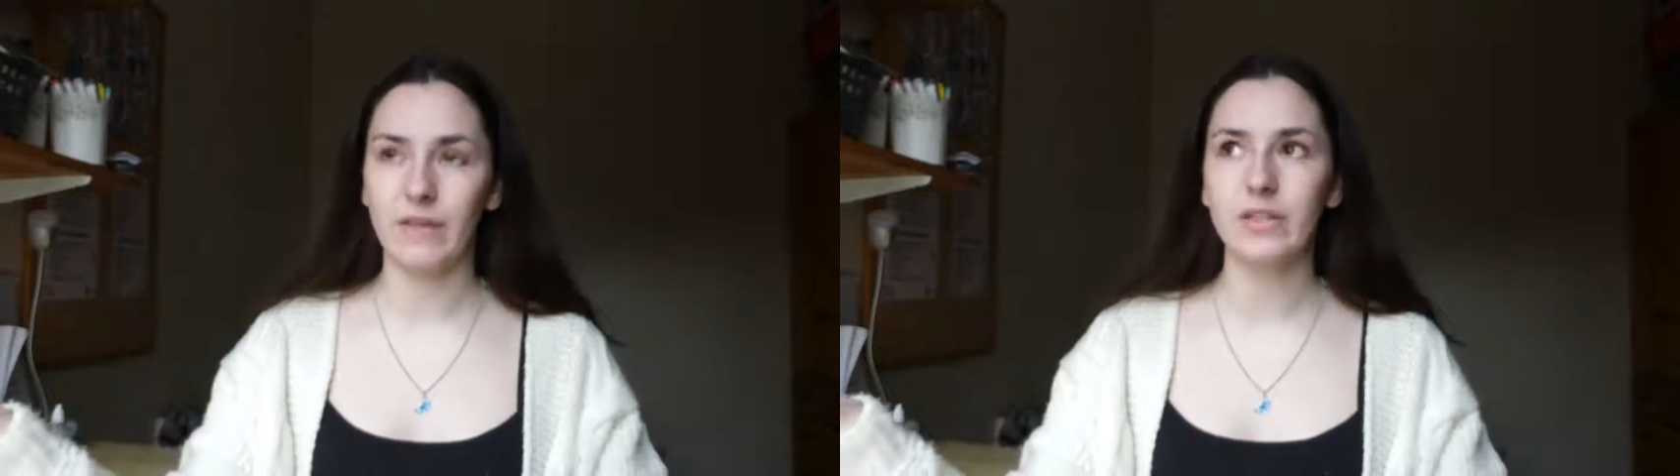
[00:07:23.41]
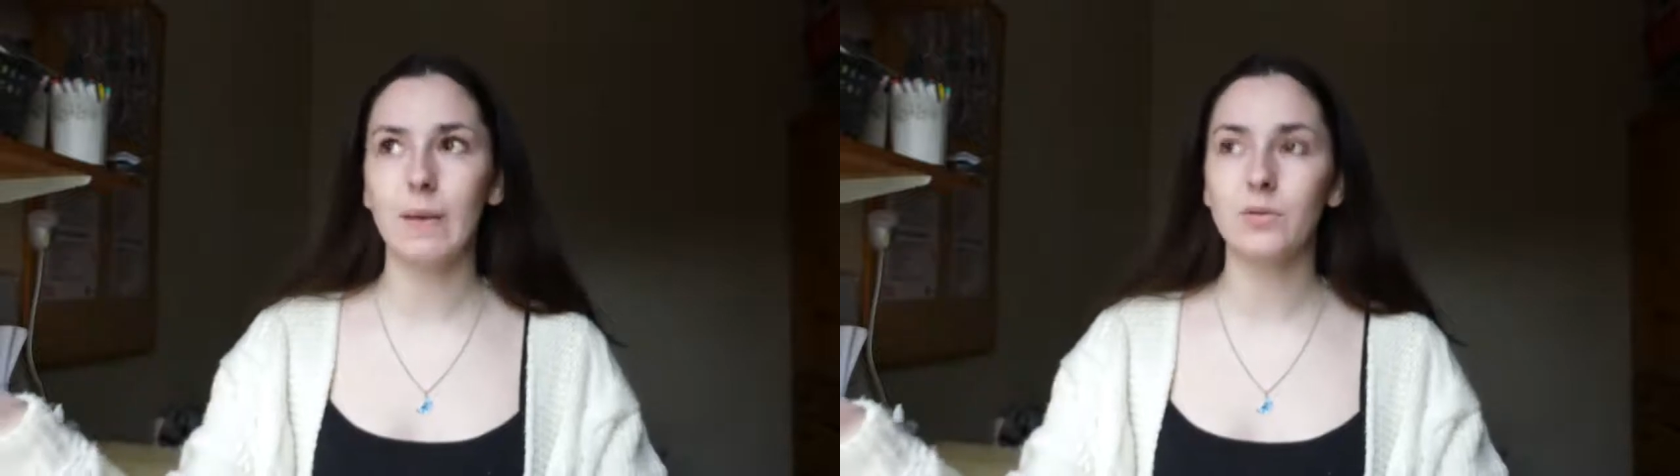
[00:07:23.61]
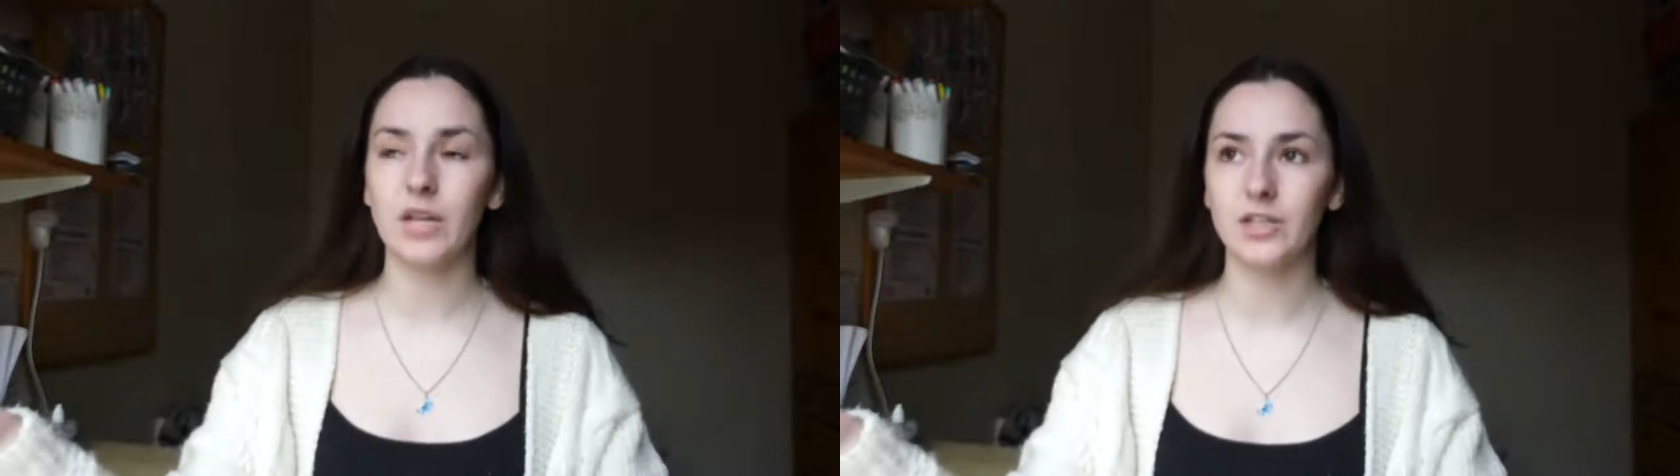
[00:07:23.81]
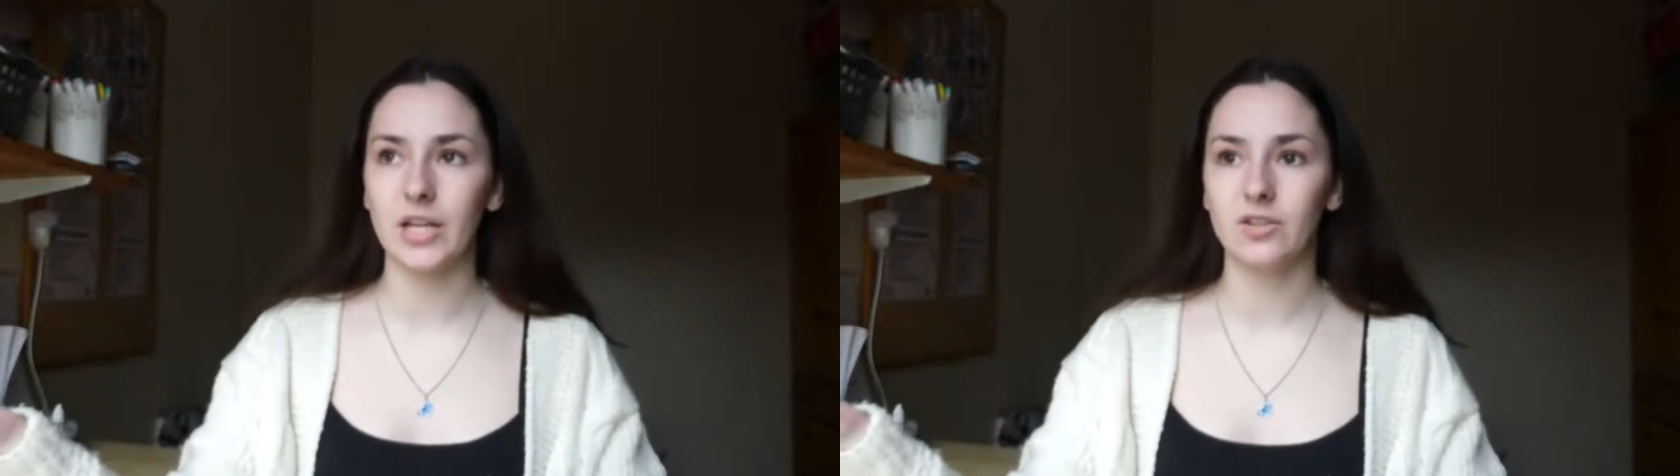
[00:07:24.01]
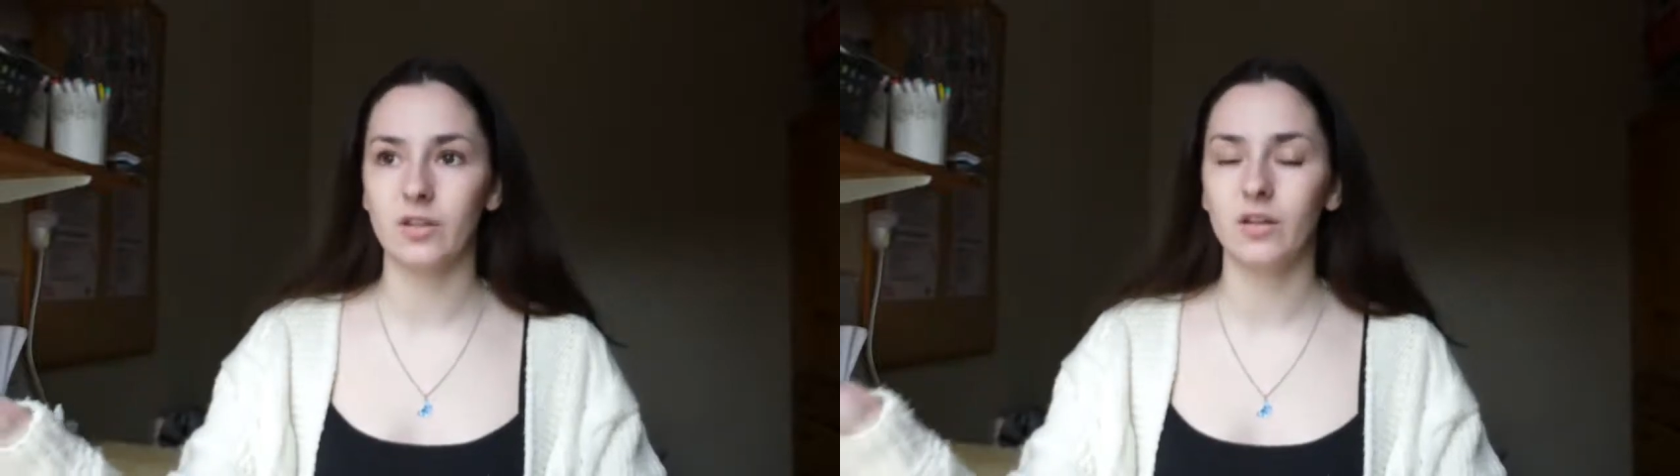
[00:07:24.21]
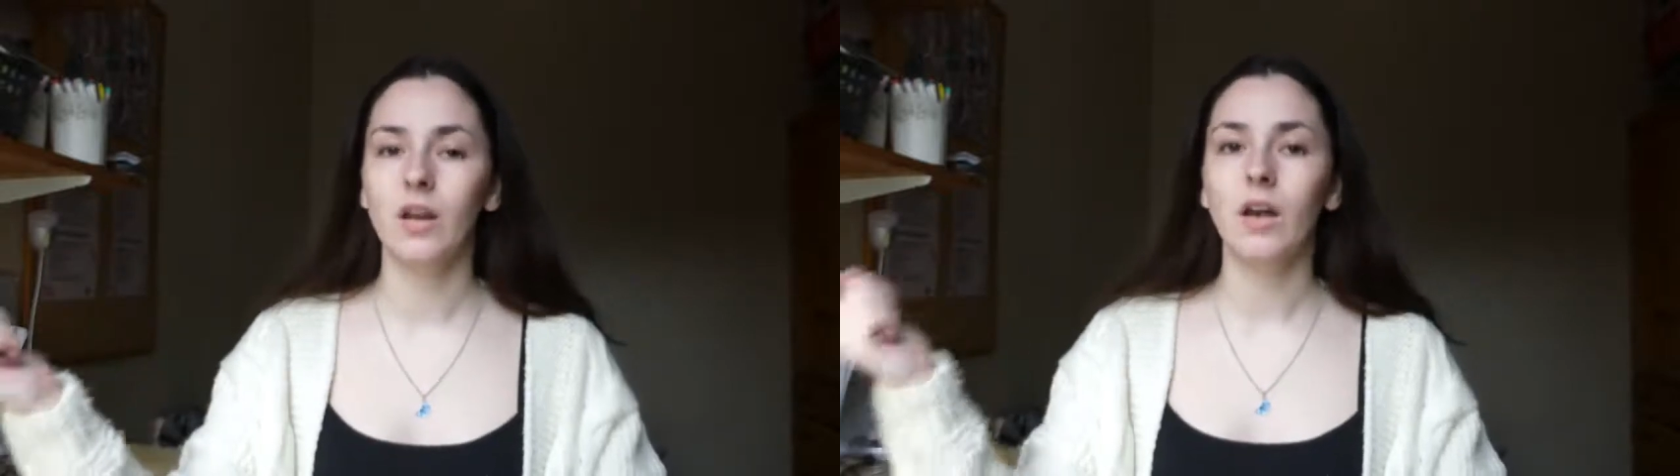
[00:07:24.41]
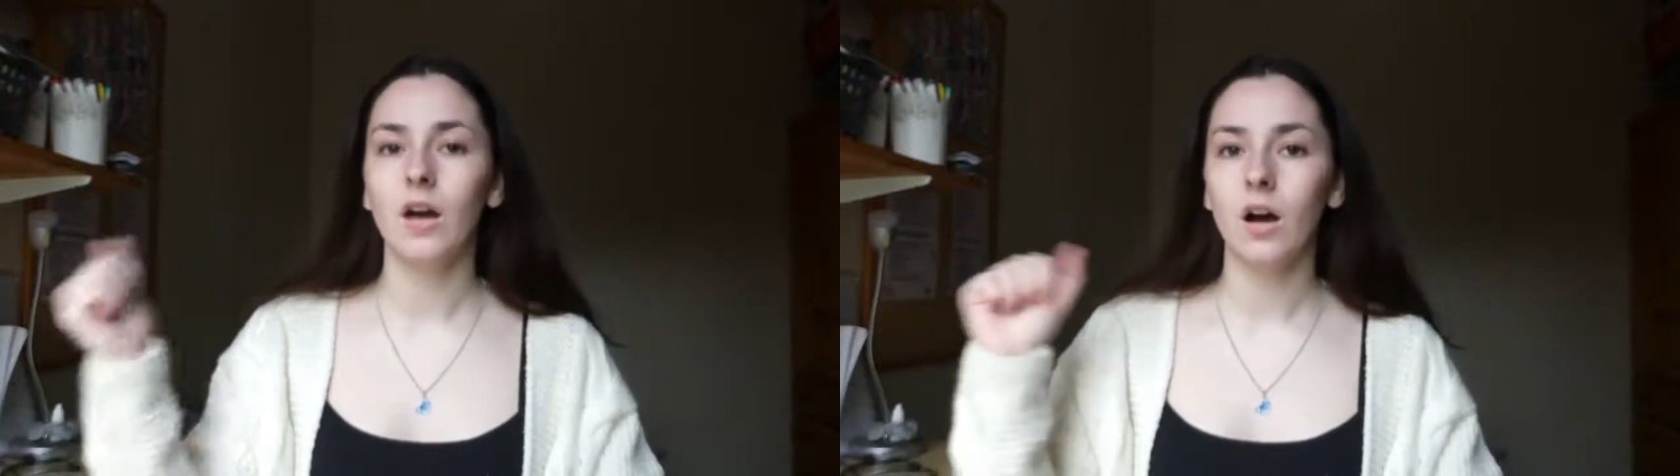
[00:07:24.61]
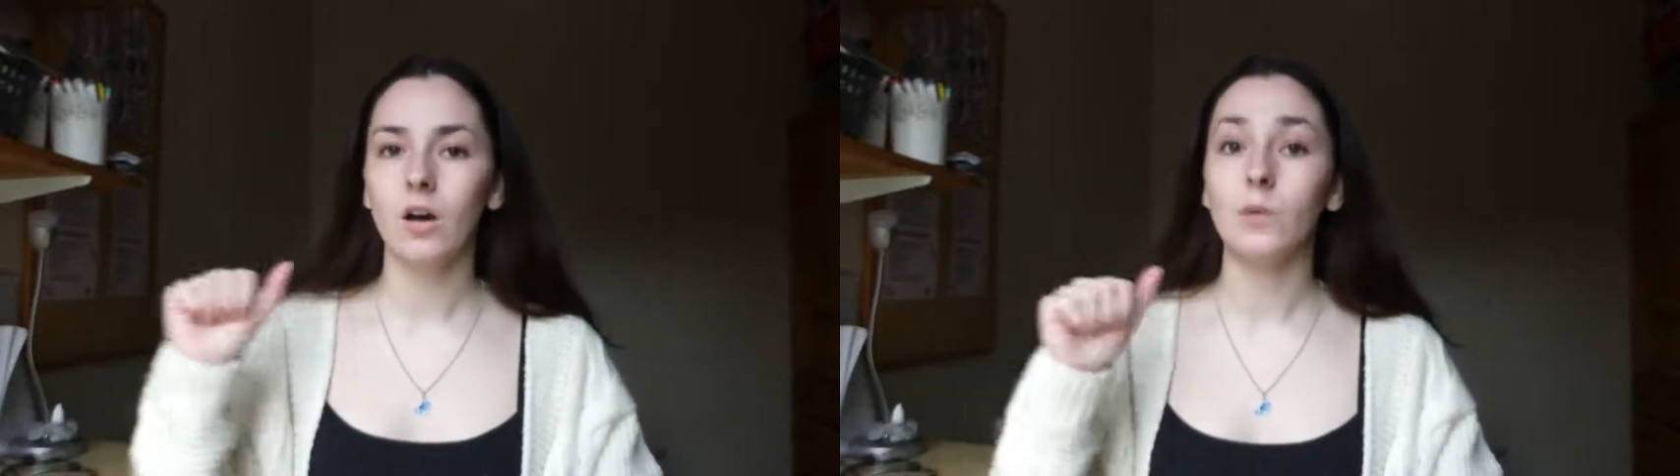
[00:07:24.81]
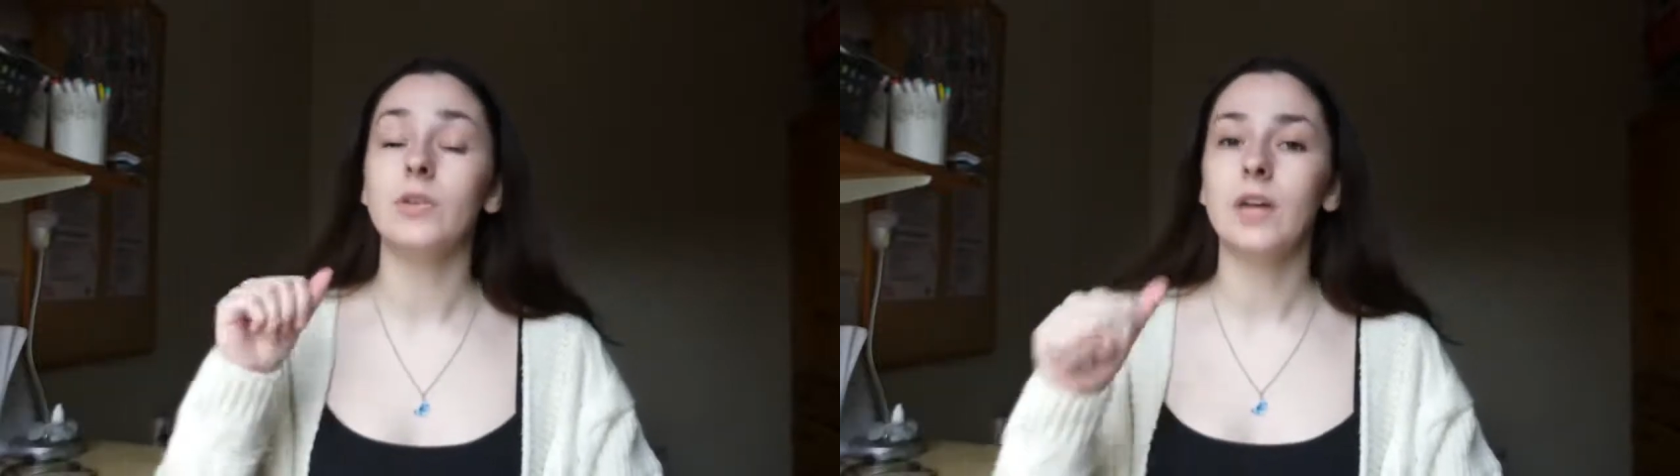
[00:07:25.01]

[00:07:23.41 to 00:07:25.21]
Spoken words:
If it's about digestion, oh,